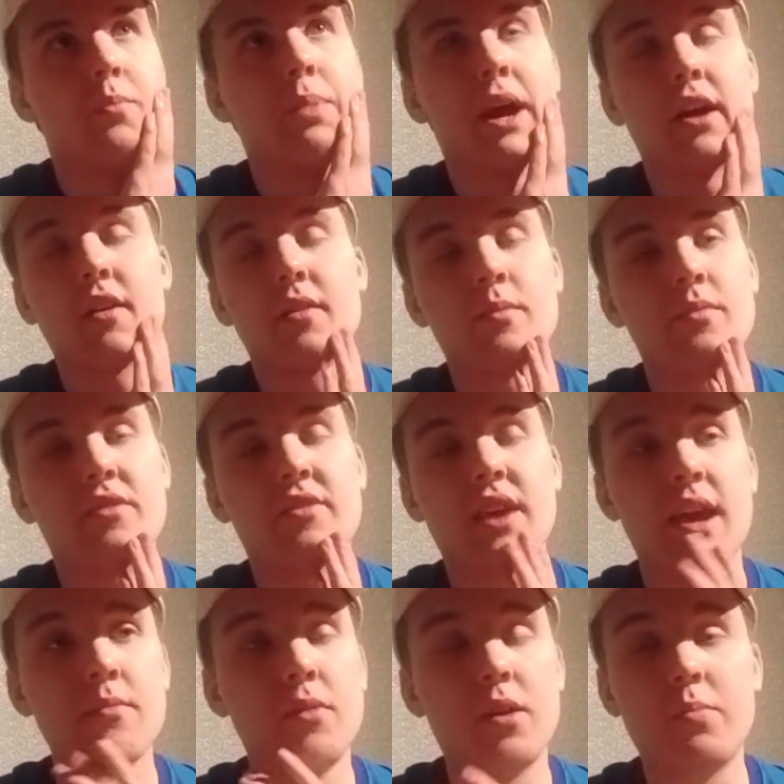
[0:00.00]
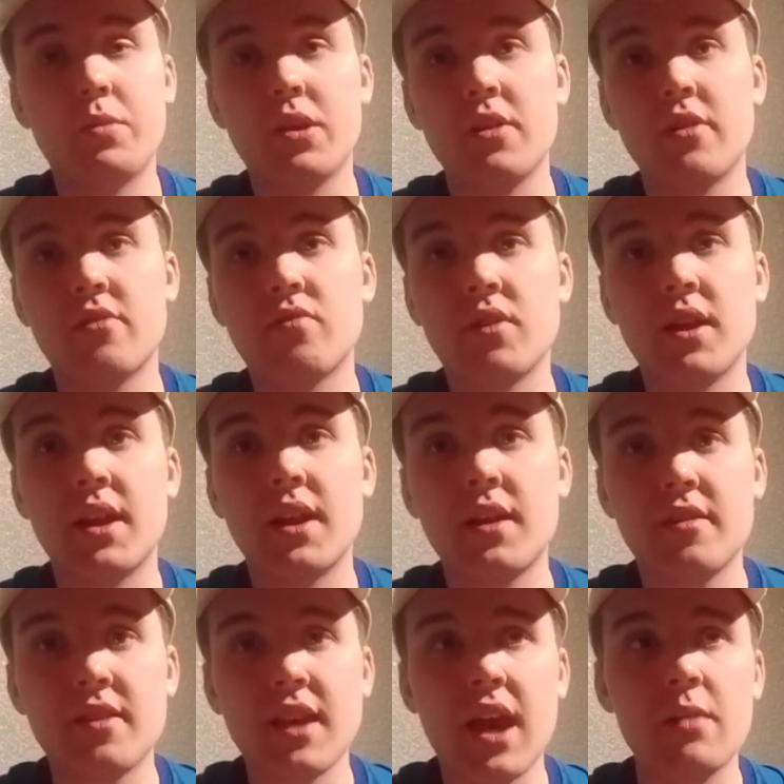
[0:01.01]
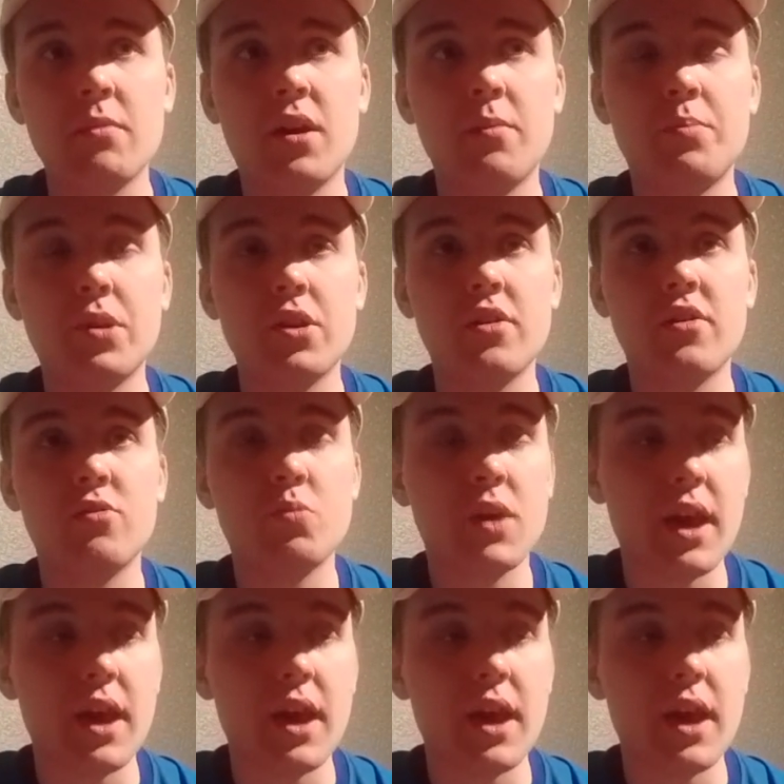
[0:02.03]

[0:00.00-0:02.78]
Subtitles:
But same old blues, really. Same old blues.